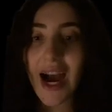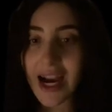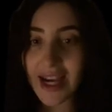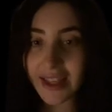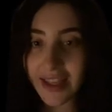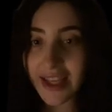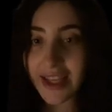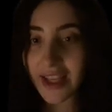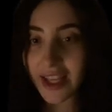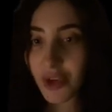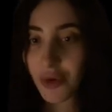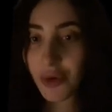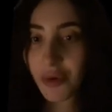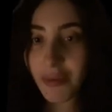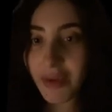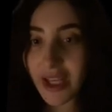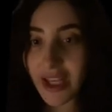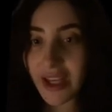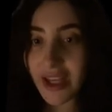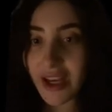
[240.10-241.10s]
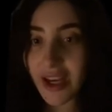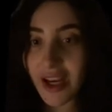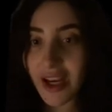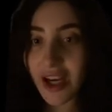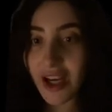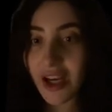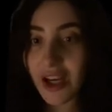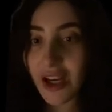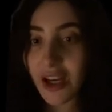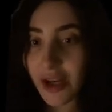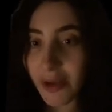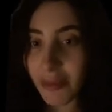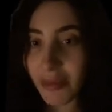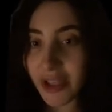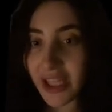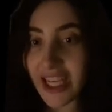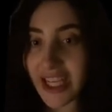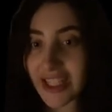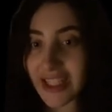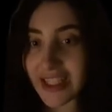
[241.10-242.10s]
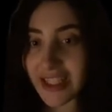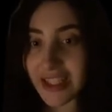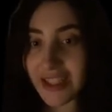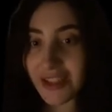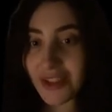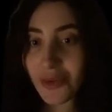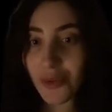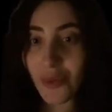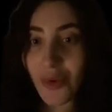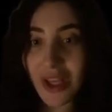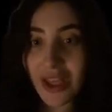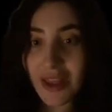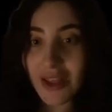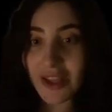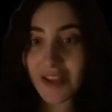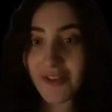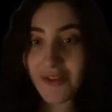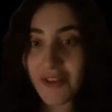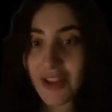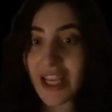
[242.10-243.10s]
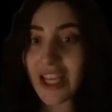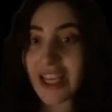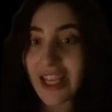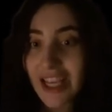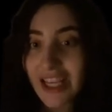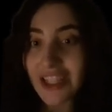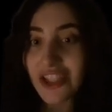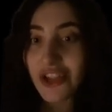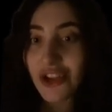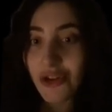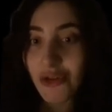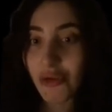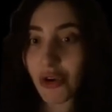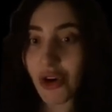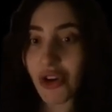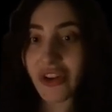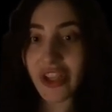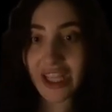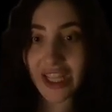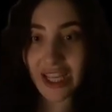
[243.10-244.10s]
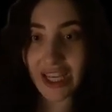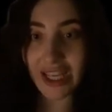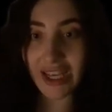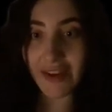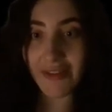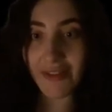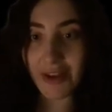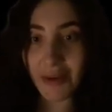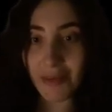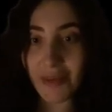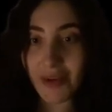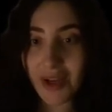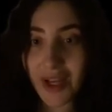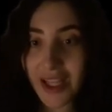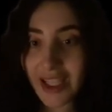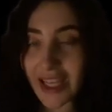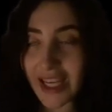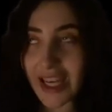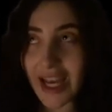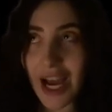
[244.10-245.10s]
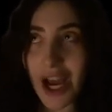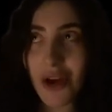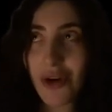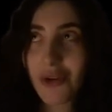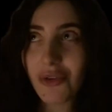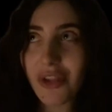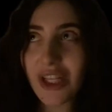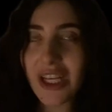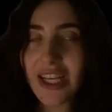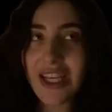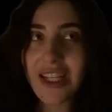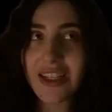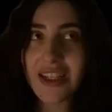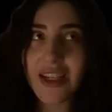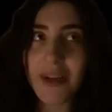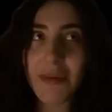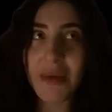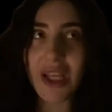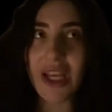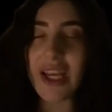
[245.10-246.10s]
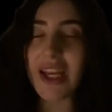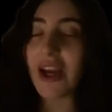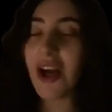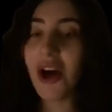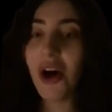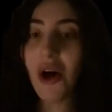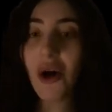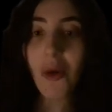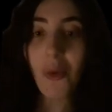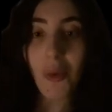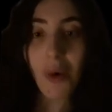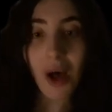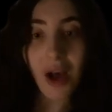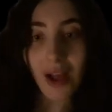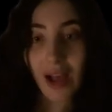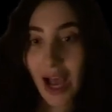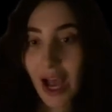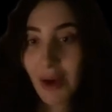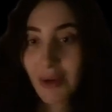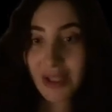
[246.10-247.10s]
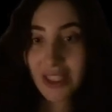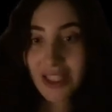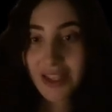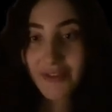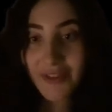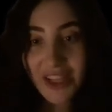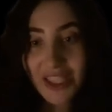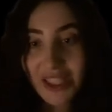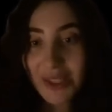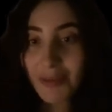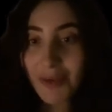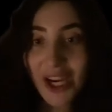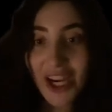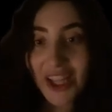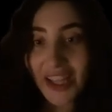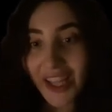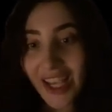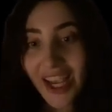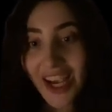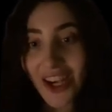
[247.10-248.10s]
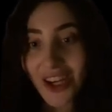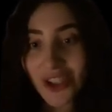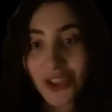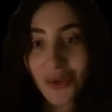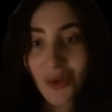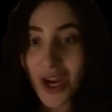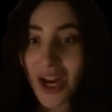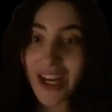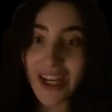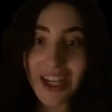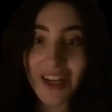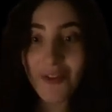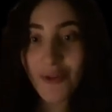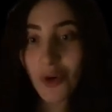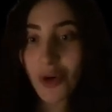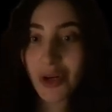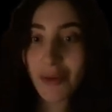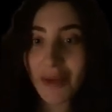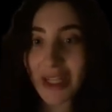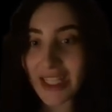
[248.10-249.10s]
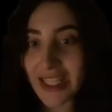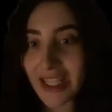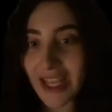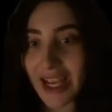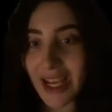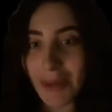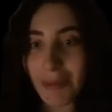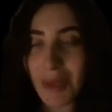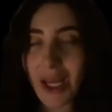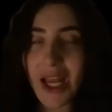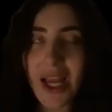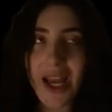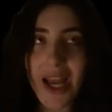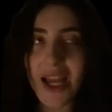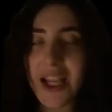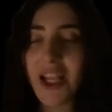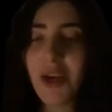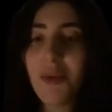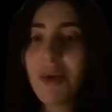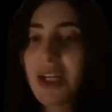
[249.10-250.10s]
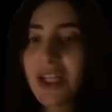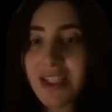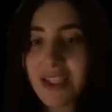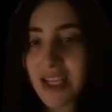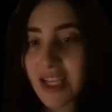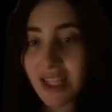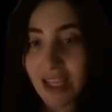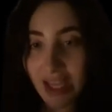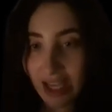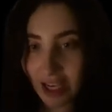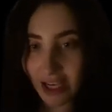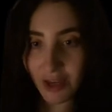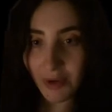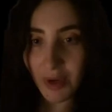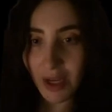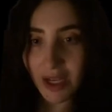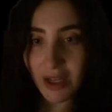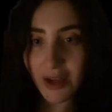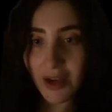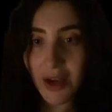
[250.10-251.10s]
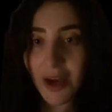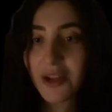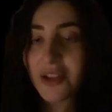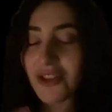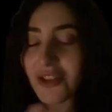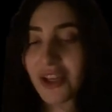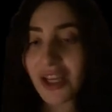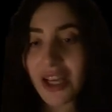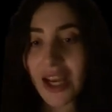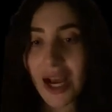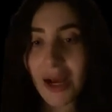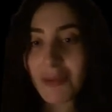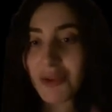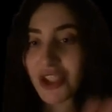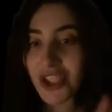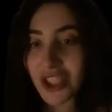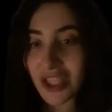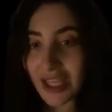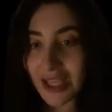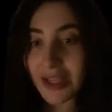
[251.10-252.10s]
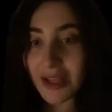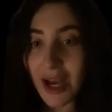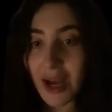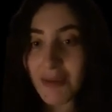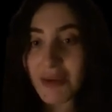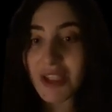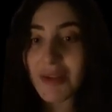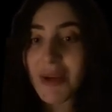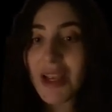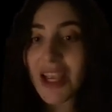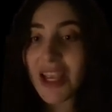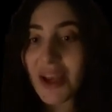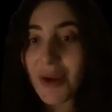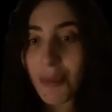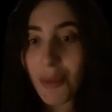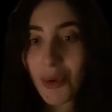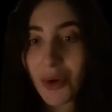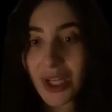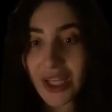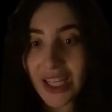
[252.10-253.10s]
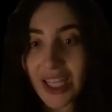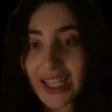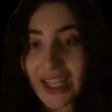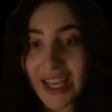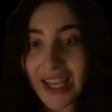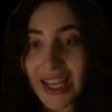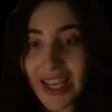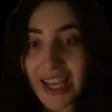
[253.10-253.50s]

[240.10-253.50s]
think he would be complacent with fitting into the role that they give him. Like, I don't think he's going to be like, well, I was defense player of the year, so I need 40 minutes a game. And he wouldn't say that anyway. So, like, I'm just like, I'm just making a point that, like,